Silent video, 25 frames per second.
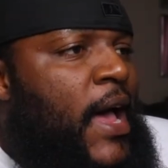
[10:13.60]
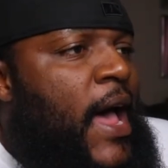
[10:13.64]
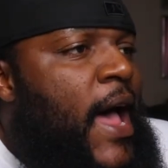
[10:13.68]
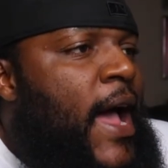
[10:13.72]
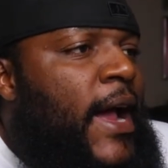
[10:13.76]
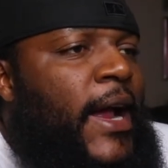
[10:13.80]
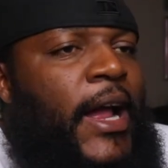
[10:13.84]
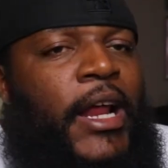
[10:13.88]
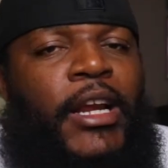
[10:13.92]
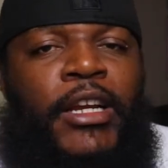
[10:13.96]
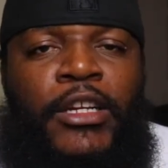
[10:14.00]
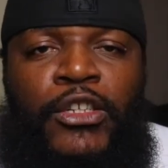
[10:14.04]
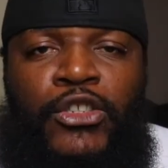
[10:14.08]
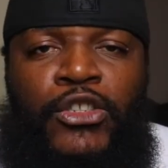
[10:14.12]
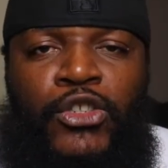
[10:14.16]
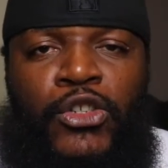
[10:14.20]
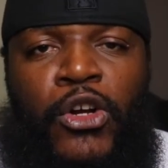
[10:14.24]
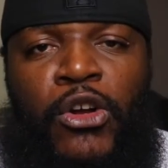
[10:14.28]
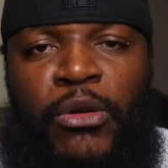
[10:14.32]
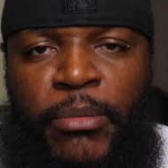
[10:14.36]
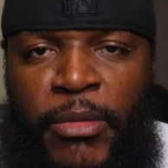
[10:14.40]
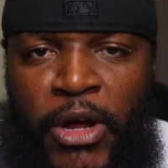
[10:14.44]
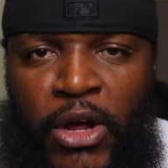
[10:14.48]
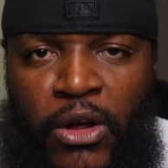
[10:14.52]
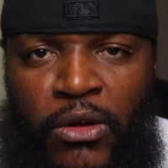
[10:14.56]
I got to
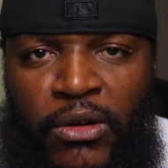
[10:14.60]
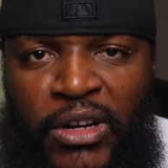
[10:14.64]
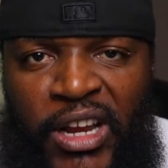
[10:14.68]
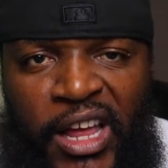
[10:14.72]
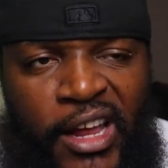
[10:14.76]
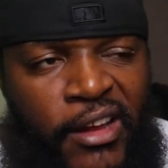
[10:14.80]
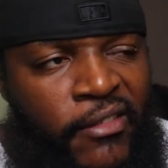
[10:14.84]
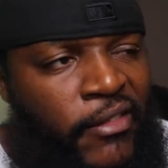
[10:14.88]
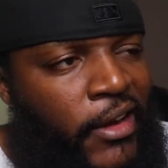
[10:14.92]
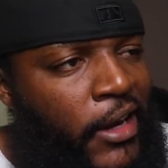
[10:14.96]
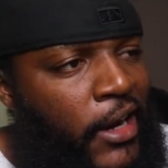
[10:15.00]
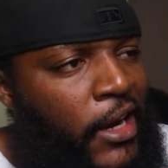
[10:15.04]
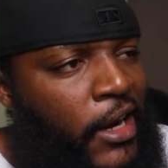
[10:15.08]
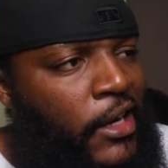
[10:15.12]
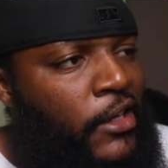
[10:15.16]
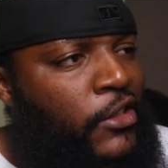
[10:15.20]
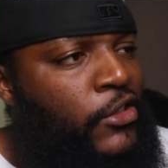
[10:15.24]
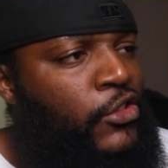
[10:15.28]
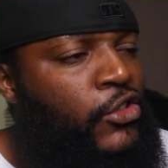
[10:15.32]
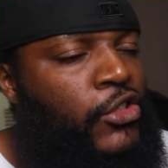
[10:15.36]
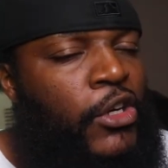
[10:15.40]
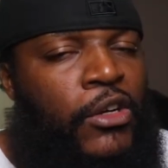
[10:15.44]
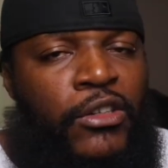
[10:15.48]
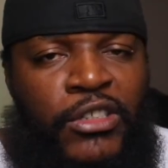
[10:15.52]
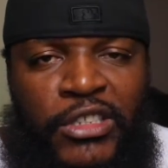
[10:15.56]
control my own life. I got to
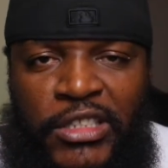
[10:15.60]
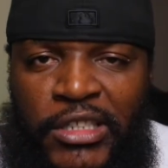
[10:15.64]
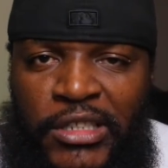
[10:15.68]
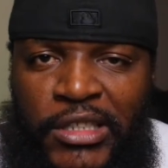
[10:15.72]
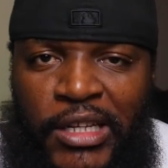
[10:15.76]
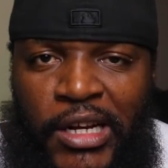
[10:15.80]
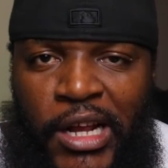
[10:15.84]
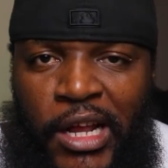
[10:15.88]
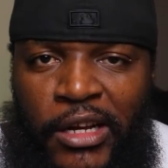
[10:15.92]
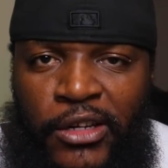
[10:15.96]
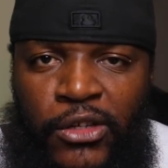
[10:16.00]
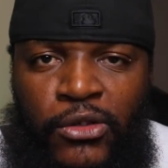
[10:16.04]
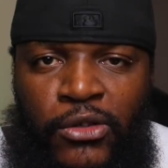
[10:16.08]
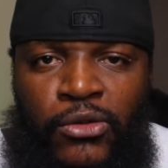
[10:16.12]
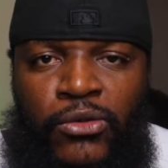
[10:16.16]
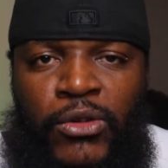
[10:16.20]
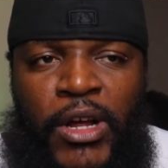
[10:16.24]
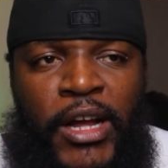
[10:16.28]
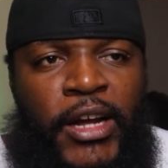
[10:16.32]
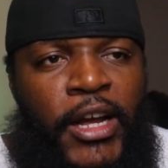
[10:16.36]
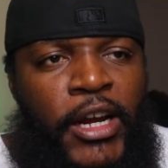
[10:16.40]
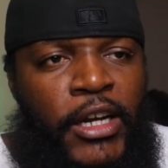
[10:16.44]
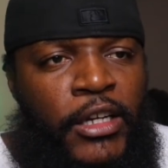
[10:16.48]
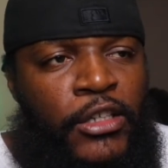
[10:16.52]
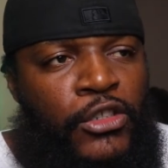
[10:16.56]
control the shit that I do.
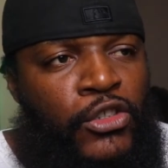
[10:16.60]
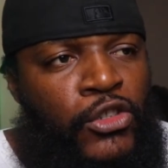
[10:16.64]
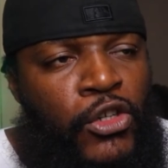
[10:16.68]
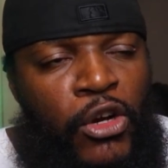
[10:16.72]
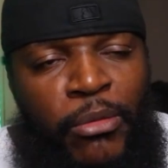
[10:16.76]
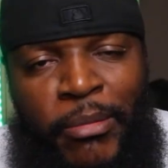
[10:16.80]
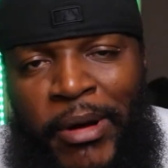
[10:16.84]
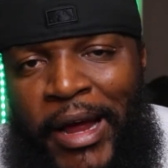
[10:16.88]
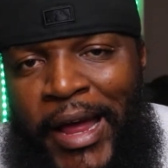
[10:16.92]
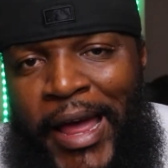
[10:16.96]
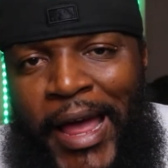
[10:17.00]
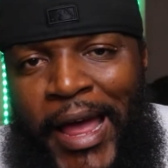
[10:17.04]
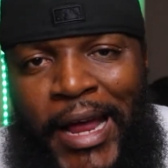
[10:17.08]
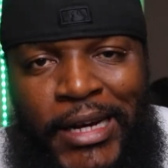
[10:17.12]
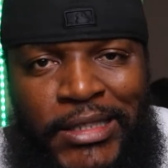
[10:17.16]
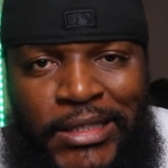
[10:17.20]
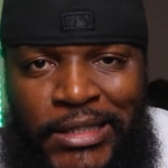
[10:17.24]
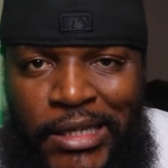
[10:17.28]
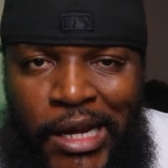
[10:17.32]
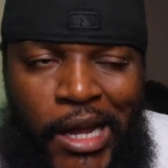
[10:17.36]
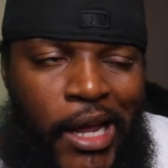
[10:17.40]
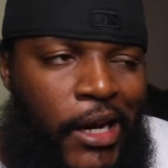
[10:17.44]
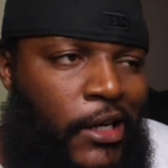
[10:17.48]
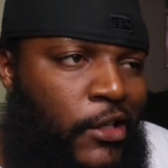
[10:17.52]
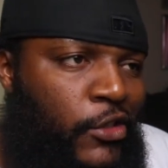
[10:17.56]
I got to control my
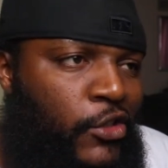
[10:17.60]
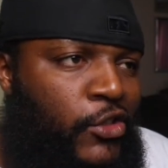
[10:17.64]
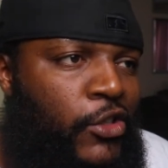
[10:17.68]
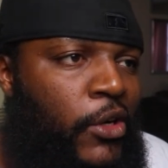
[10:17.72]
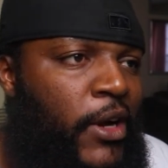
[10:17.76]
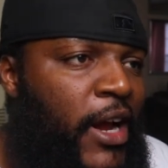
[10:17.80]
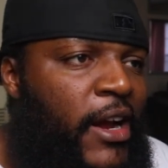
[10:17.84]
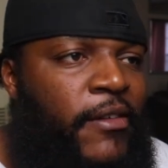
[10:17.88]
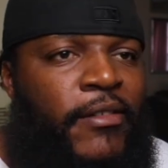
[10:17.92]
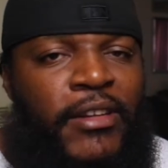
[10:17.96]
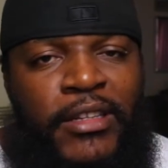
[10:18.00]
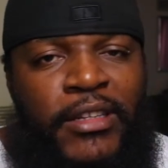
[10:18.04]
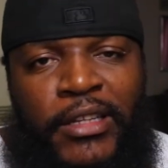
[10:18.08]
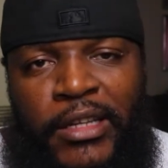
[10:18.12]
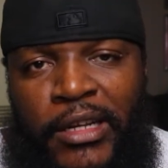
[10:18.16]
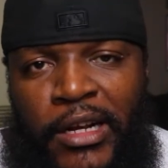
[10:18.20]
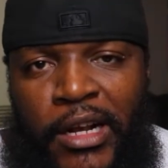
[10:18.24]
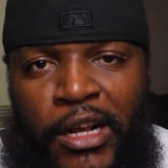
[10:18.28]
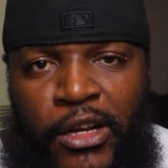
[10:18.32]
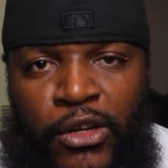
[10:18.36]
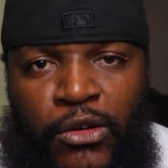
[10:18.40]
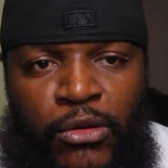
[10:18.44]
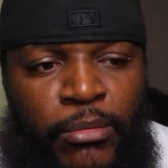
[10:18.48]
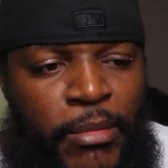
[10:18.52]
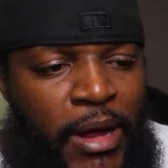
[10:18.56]
actions. I got to control everything
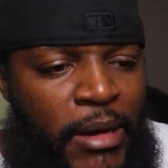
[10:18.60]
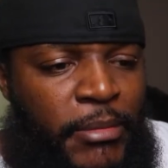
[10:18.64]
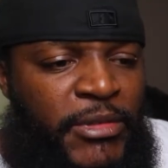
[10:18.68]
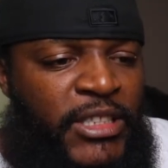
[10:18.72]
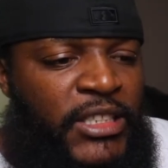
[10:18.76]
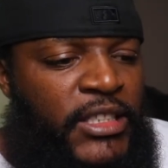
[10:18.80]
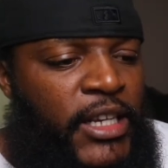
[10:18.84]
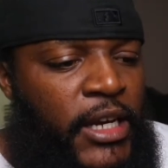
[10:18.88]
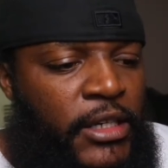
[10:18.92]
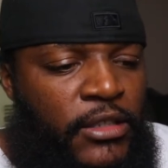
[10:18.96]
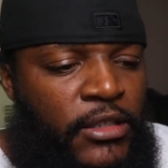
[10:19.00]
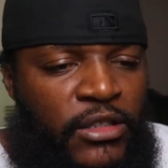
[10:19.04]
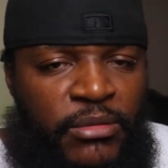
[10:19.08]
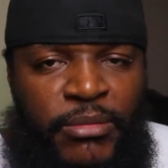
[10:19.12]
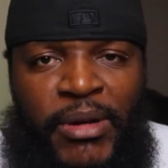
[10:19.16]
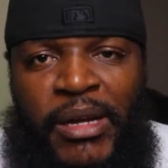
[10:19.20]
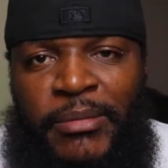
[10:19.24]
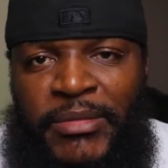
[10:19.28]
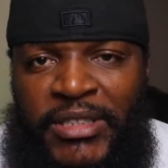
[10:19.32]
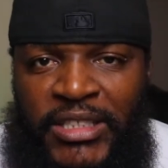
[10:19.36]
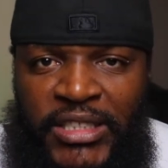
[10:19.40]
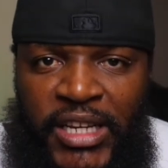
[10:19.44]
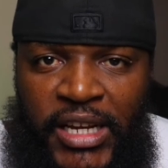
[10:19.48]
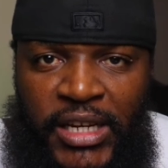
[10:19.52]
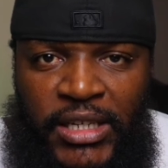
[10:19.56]
that I do. My mistakes are my
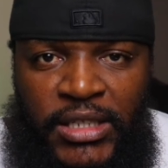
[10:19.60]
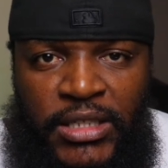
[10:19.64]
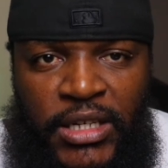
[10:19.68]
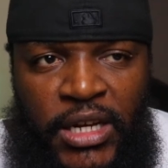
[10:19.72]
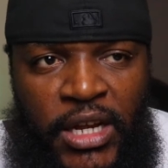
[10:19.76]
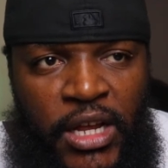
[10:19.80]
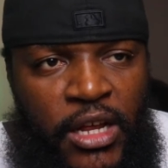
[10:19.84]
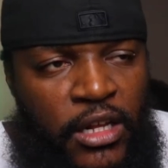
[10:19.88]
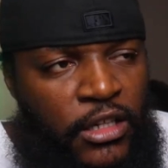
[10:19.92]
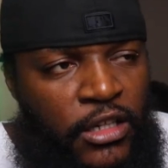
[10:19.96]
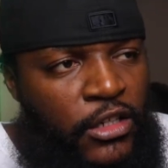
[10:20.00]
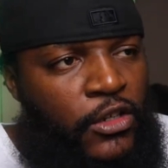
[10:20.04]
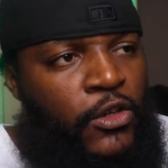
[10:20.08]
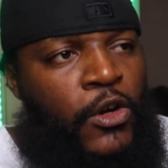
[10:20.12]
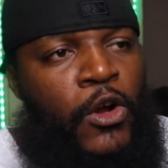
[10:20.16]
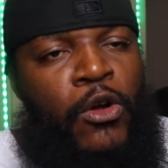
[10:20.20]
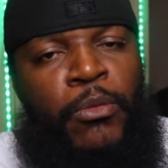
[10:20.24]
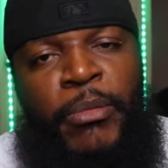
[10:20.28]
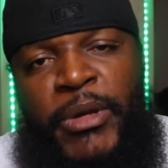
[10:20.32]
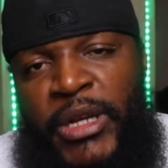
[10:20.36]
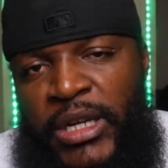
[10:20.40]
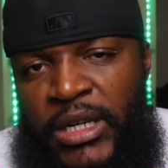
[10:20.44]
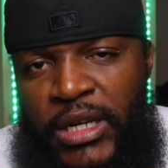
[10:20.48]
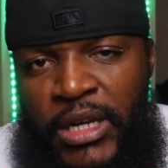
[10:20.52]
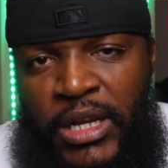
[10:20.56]
mistakes. They're
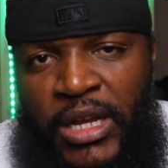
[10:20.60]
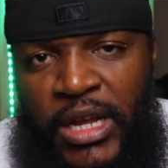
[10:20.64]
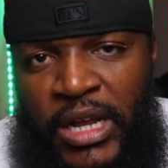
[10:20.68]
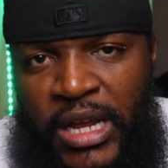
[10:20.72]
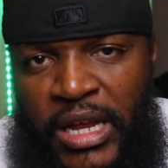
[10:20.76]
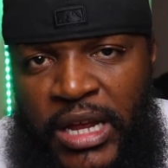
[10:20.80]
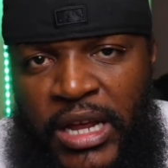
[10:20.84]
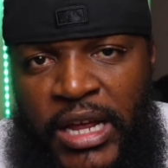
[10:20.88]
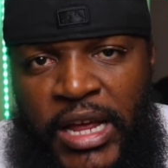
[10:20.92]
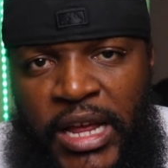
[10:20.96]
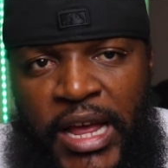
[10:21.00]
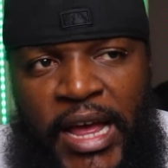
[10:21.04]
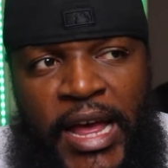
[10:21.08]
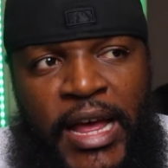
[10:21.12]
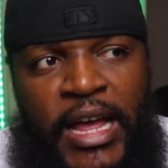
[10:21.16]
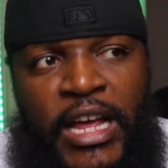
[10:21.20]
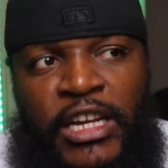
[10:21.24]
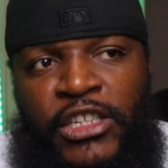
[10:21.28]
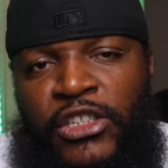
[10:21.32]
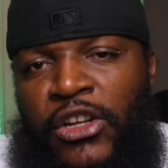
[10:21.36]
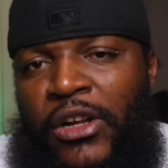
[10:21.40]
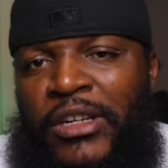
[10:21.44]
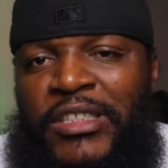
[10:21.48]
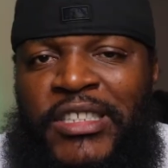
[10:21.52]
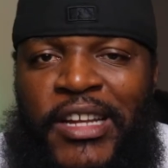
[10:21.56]
on me.
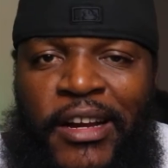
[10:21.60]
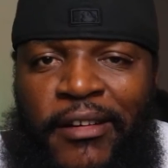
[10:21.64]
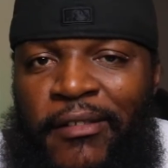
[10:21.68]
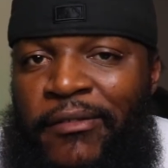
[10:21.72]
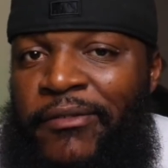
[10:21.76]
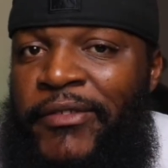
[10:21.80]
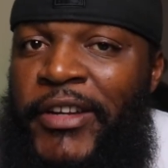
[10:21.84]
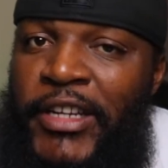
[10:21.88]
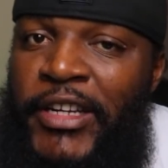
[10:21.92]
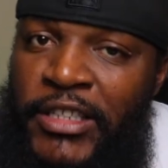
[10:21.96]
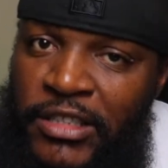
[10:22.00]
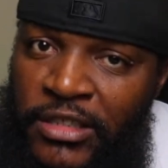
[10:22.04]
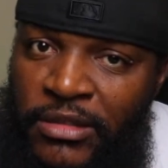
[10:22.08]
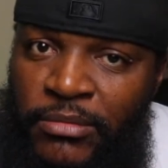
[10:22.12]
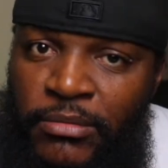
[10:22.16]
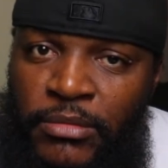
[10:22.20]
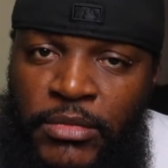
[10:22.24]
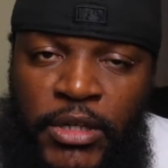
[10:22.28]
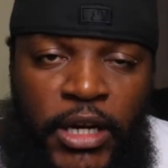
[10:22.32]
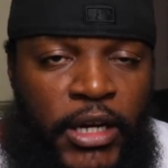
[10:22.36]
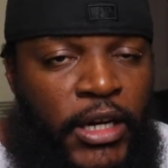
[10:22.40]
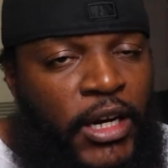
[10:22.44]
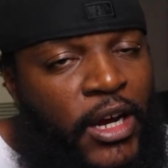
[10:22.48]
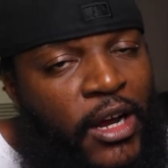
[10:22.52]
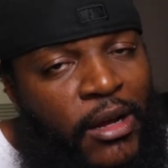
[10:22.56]
As long as I can fix them
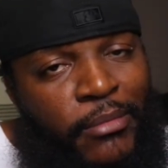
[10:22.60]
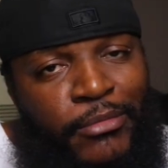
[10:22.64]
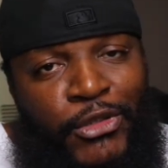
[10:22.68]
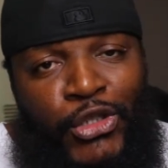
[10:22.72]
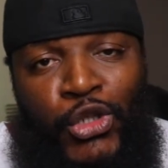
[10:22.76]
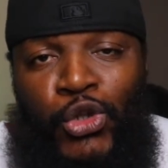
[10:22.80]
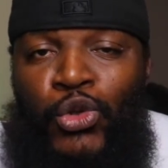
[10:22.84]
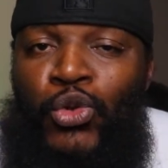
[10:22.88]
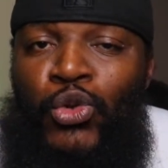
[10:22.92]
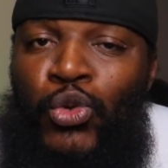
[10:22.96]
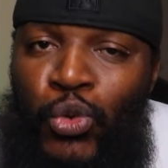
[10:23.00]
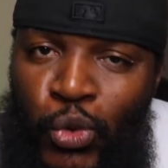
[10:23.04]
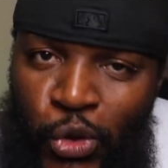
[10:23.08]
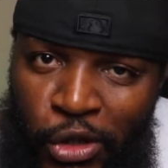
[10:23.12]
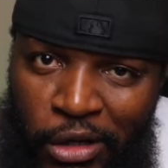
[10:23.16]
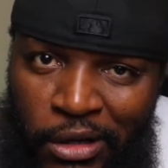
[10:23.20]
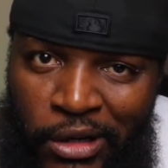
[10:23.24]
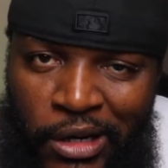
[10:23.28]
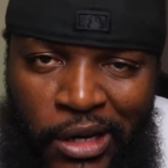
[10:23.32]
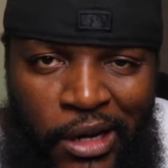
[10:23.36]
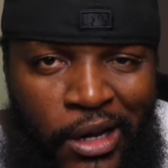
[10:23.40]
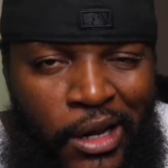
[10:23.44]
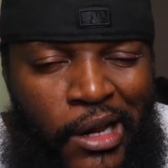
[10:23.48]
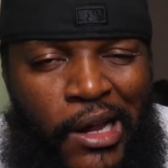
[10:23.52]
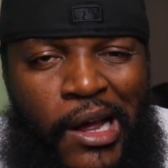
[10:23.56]
and come to,
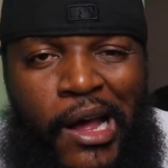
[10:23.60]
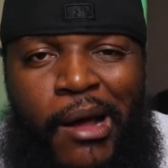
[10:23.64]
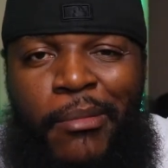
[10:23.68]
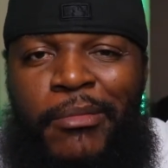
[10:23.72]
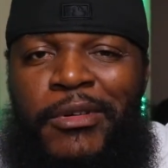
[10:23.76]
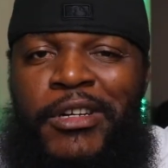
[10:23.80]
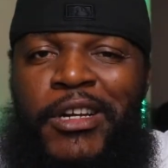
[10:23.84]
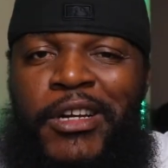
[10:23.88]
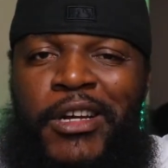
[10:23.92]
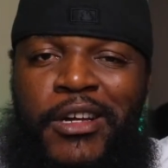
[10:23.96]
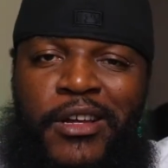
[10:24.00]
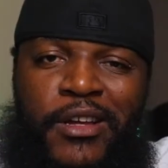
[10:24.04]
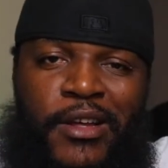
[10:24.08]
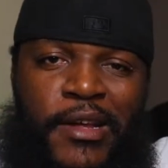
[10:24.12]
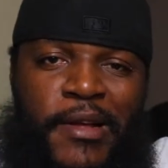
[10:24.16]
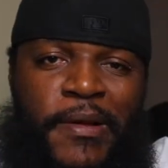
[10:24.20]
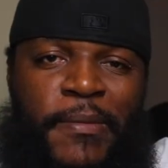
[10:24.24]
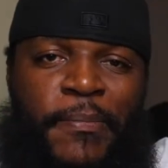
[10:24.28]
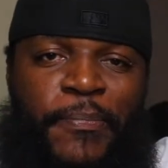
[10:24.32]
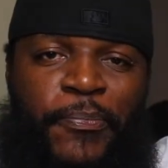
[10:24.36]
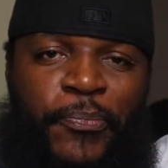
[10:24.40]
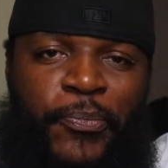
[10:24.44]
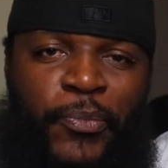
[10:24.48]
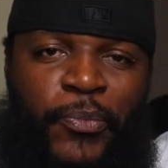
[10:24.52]
I'm good.